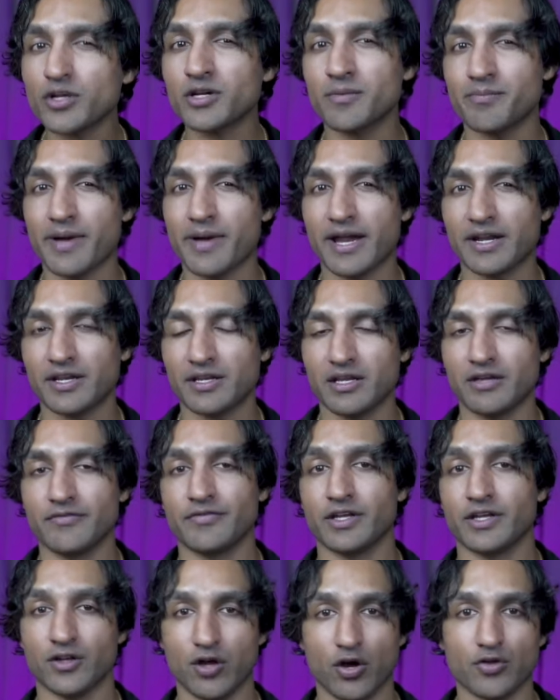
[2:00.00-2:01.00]
competitive
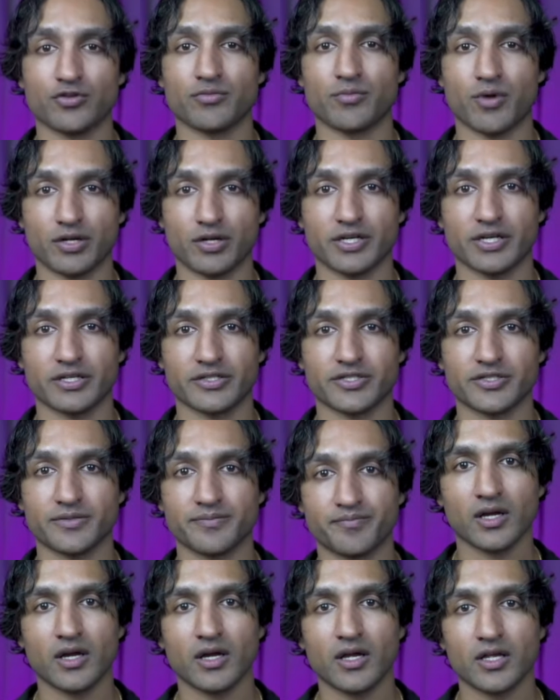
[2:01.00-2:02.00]
in other markets.
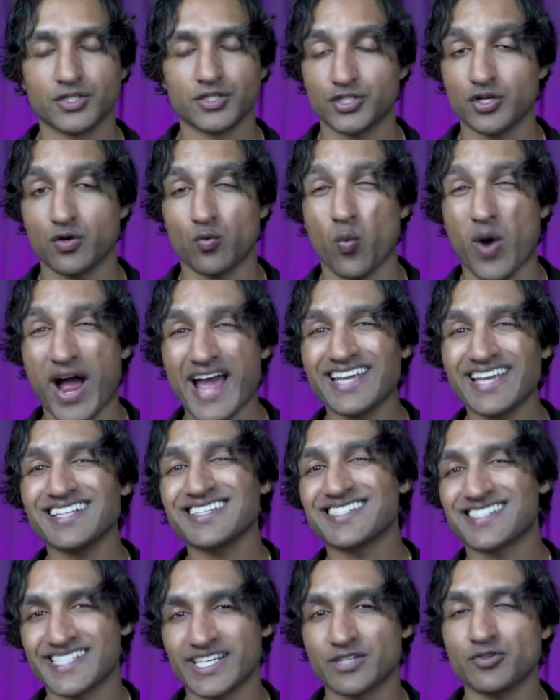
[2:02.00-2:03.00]
So why
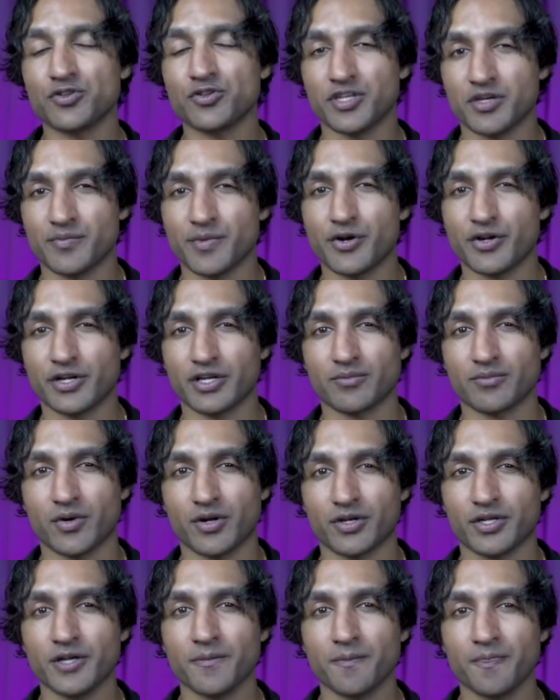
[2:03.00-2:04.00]
consider the American
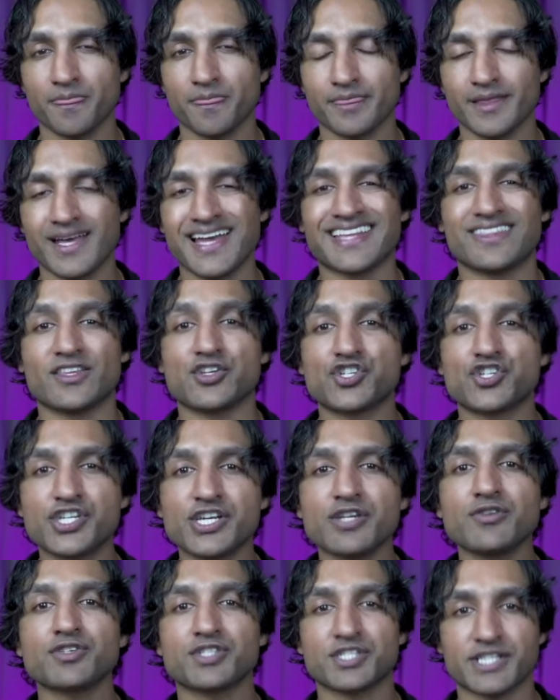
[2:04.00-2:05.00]
market? The
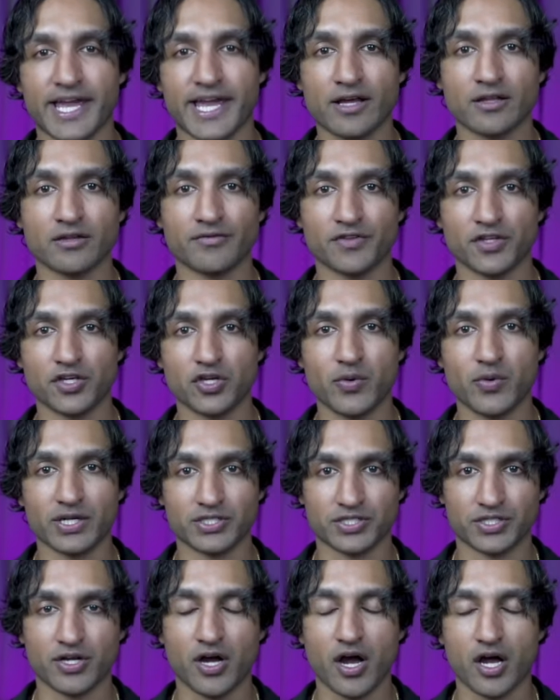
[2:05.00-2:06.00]
sheer scale of the US
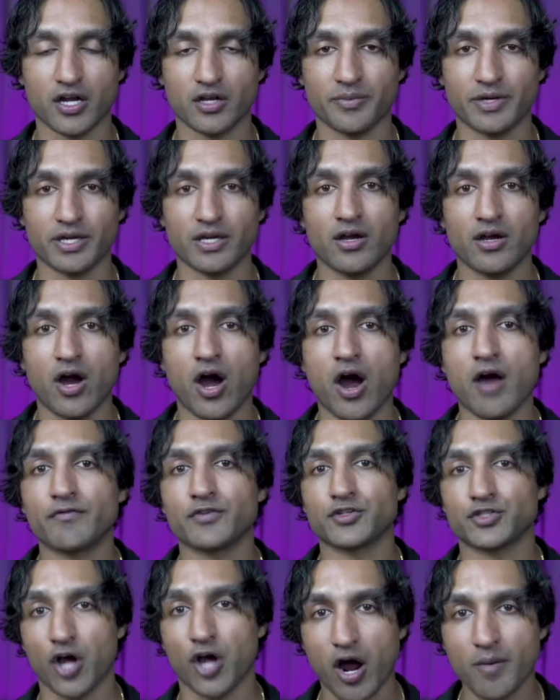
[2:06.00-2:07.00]
economy
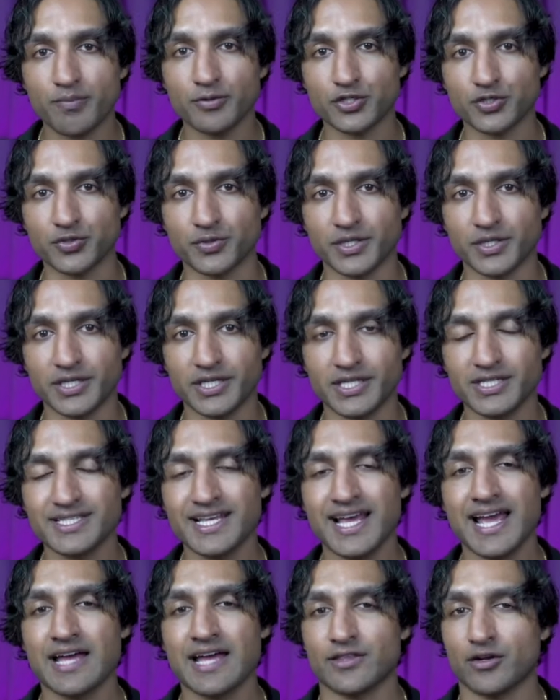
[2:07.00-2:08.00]
offers opportunities
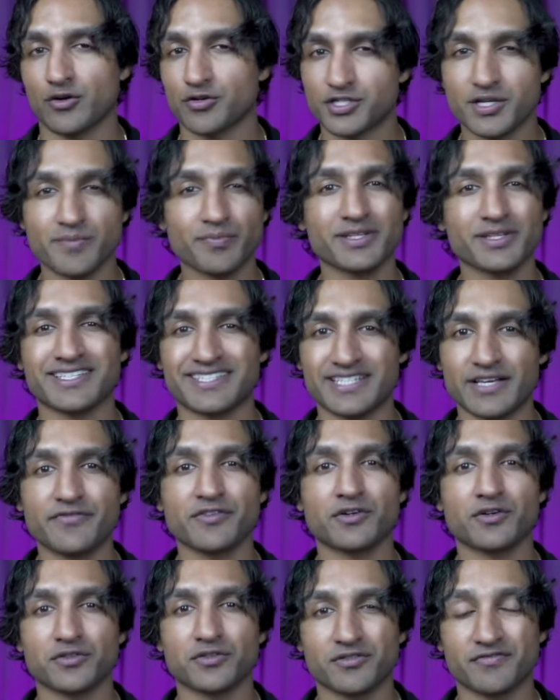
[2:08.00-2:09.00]
that are simply
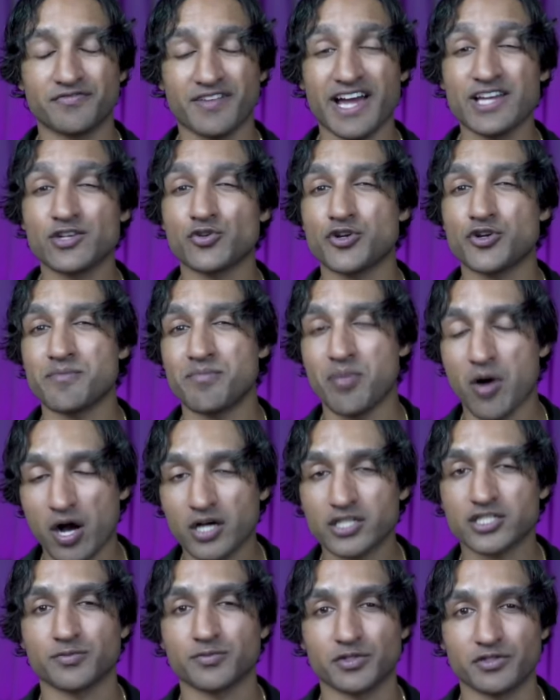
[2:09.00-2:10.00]
difficult to find or
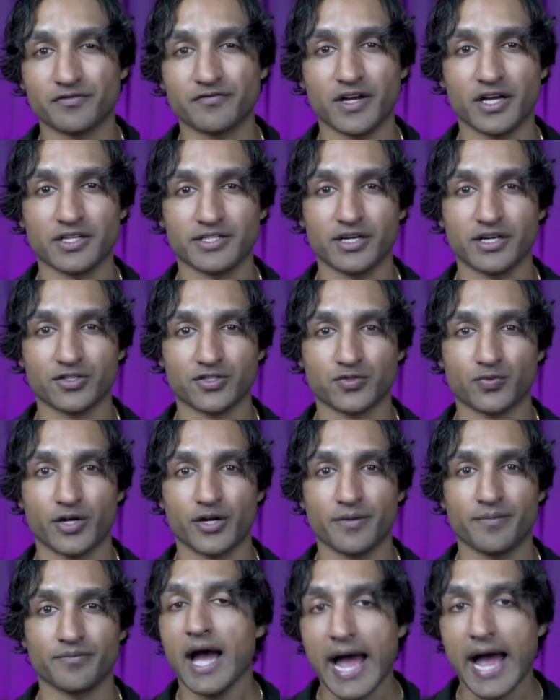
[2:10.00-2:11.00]
impossible to find elsewhere.
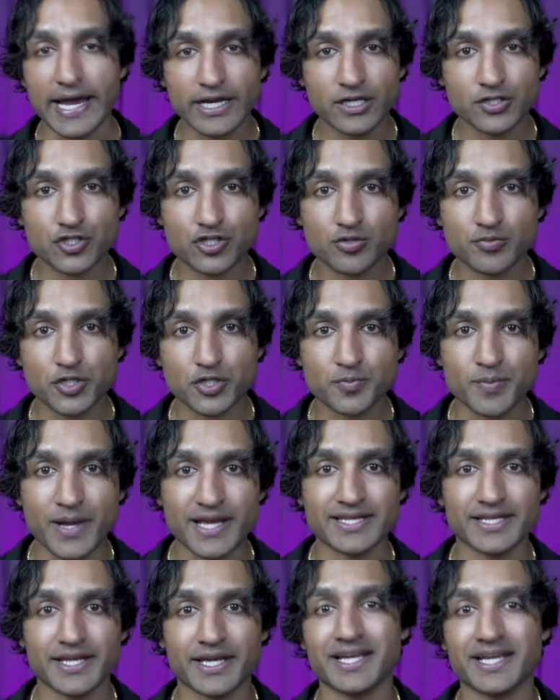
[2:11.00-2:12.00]
High consumer
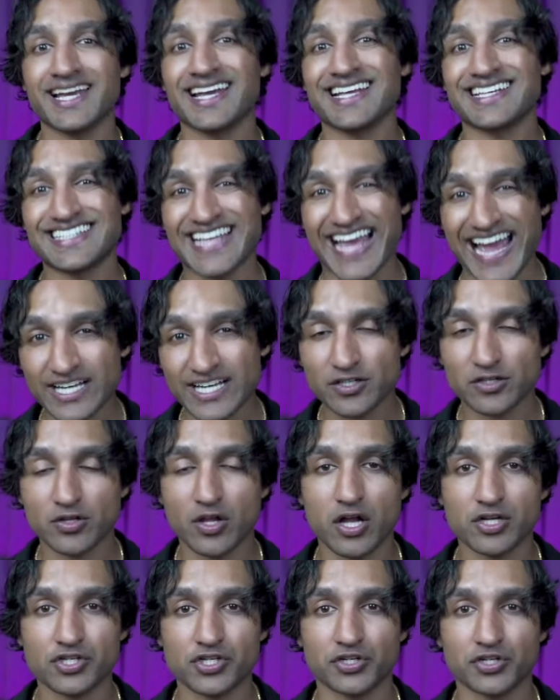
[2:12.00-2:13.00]
spending,
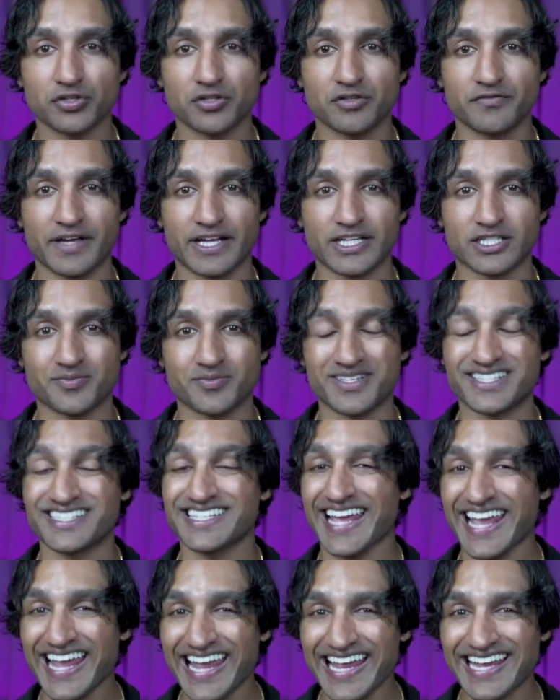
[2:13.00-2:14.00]
technological advancements,
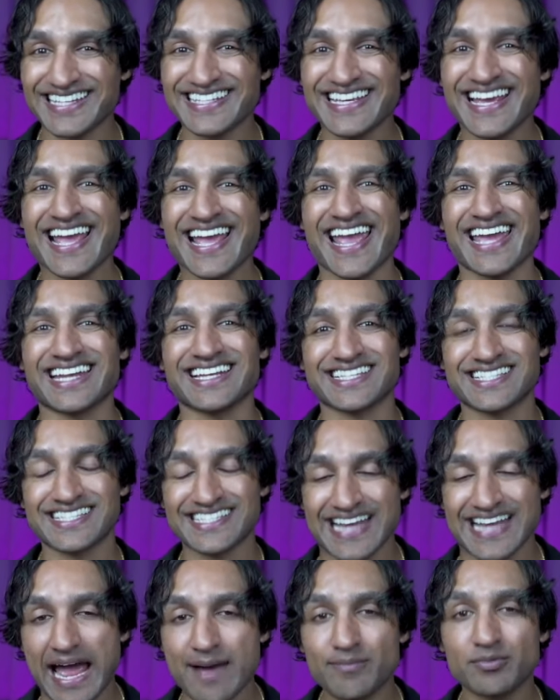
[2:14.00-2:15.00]
and an
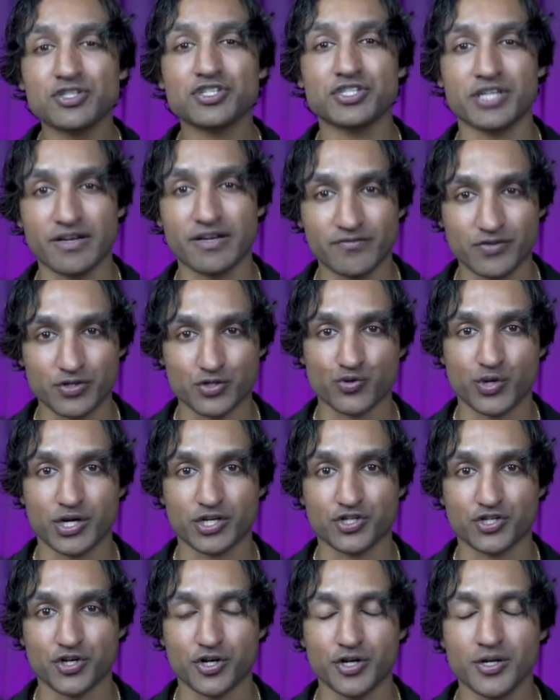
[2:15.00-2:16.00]
established
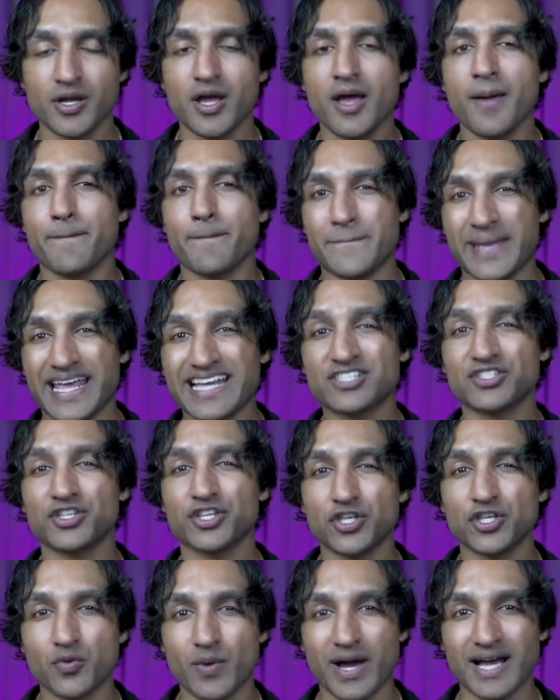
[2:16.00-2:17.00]
infrastructure makes the
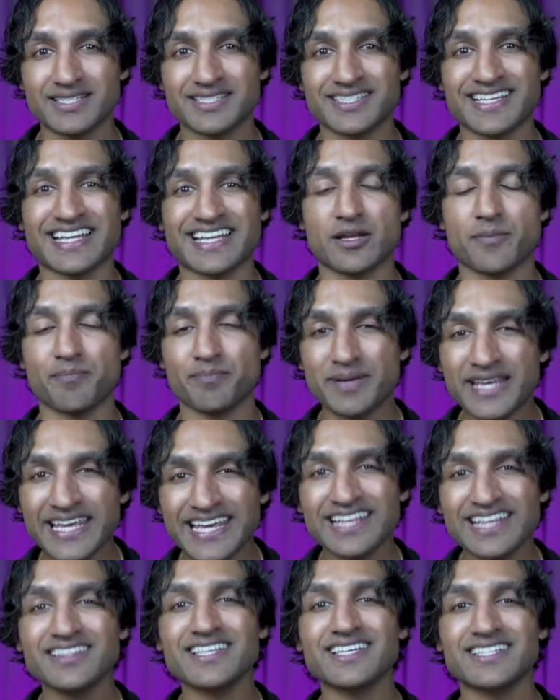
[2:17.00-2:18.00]
US an
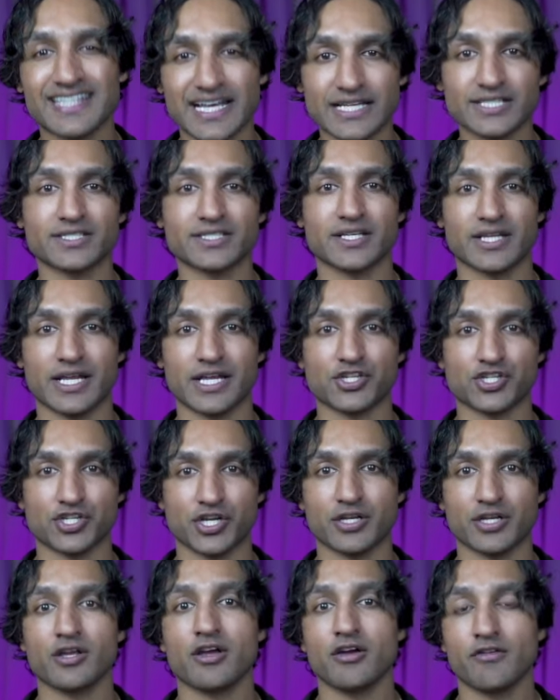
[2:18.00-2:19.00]
appealing
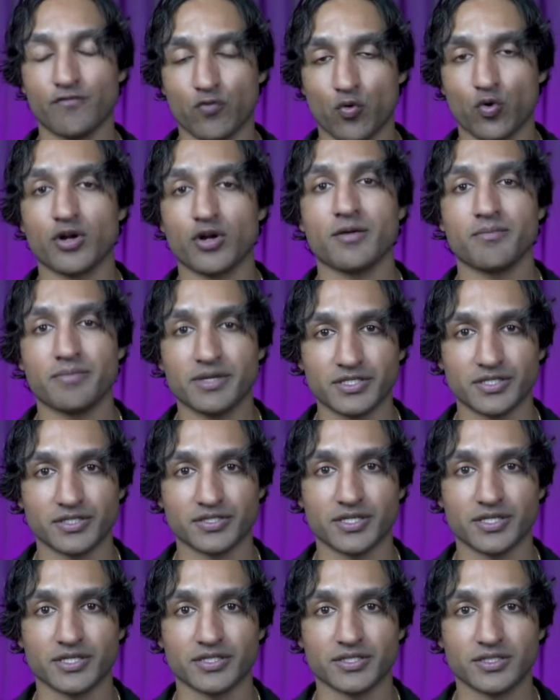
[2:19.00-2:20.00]
destination for
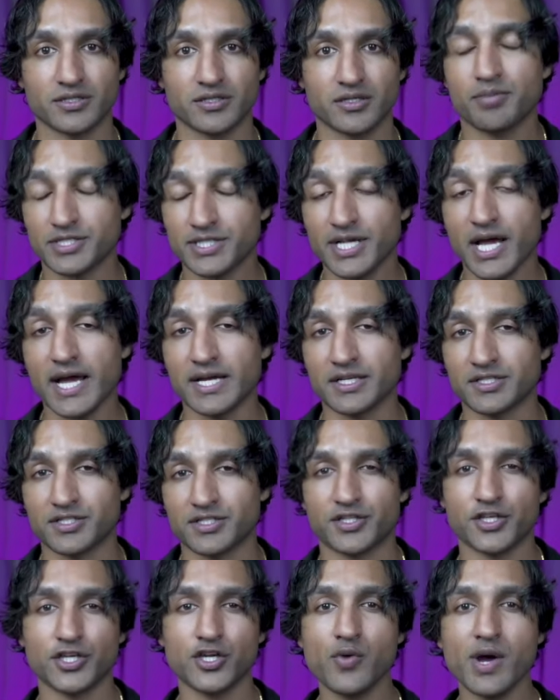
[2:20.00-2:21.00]
businesses. Besides,
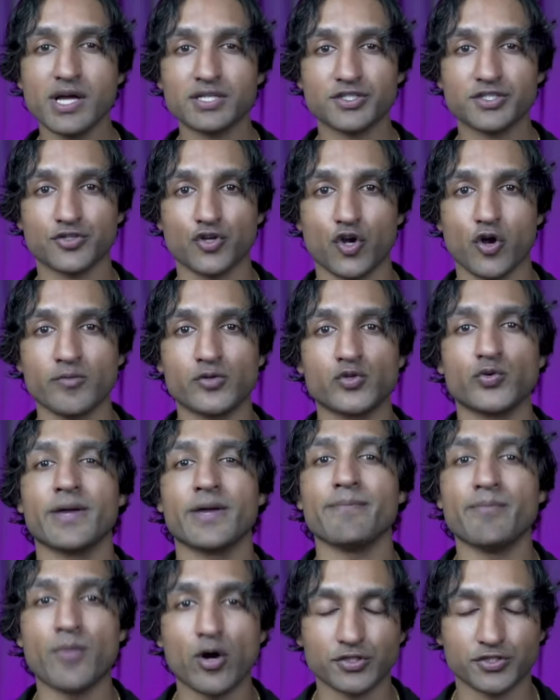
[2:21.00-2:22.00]
the US is home to a
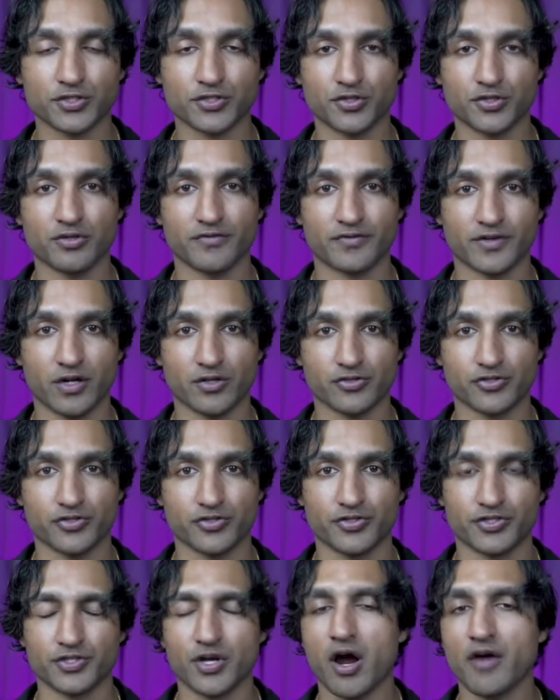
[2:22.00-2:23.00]
multitude of
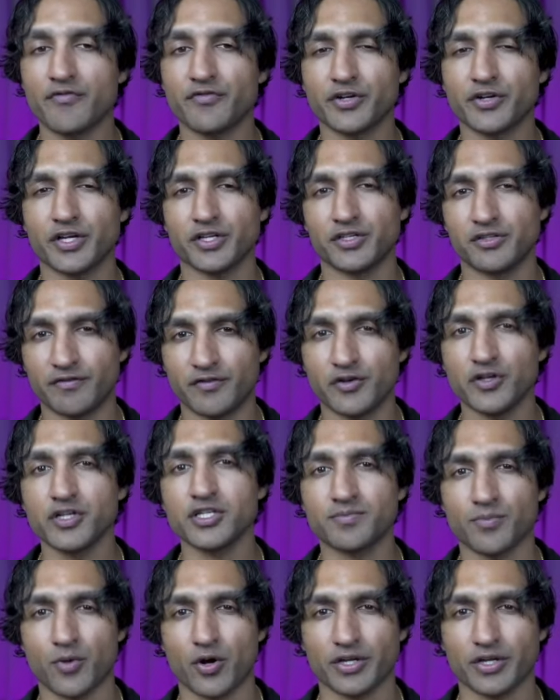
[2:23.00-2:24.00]
cultures, offering a diverse
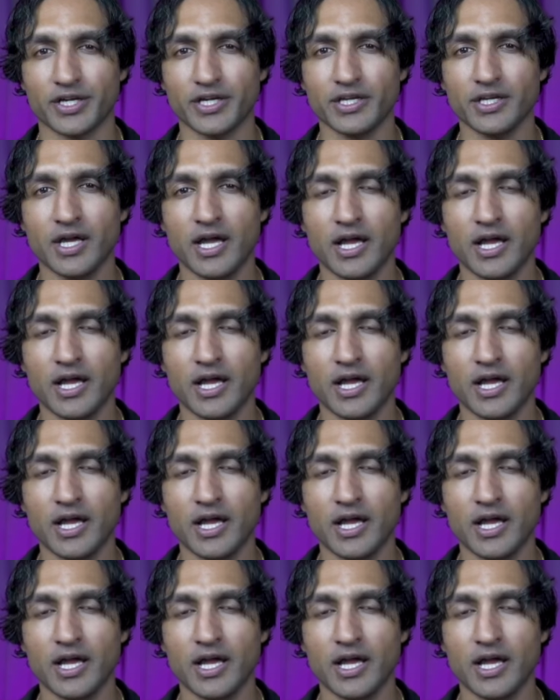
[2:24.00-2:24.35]
market